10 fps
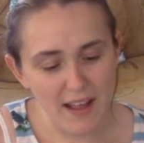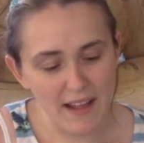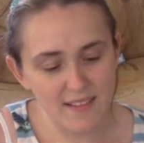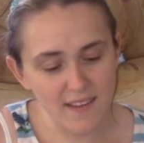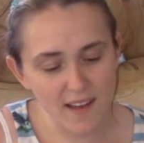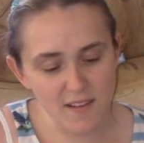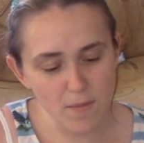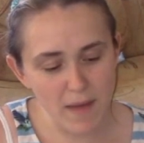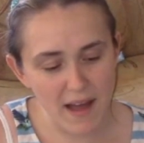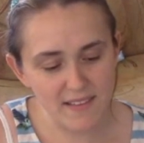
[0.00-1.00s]
It
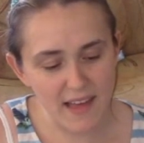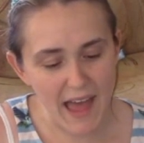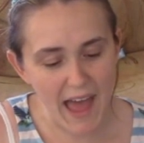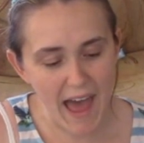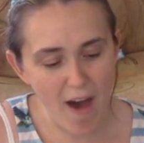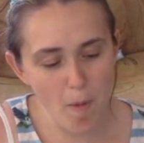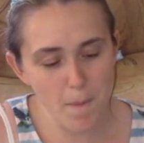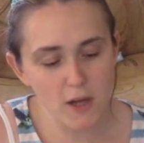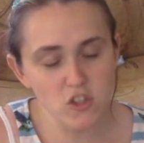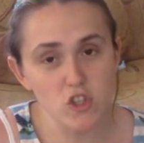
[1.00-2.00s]
doesn't matter
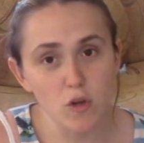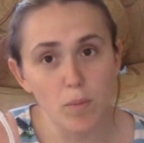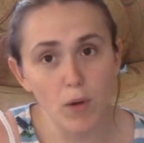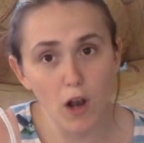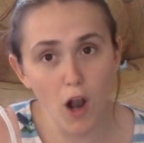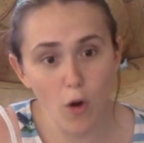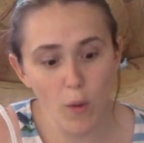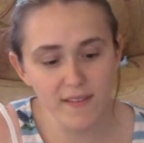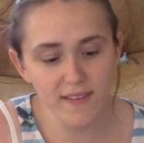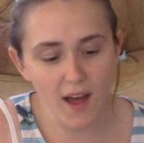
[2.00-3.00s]
how much you
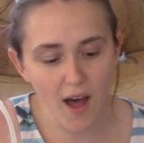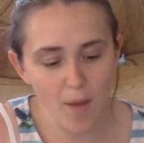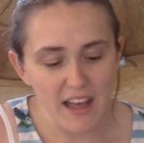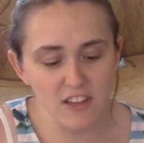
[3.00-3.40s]
blow it up,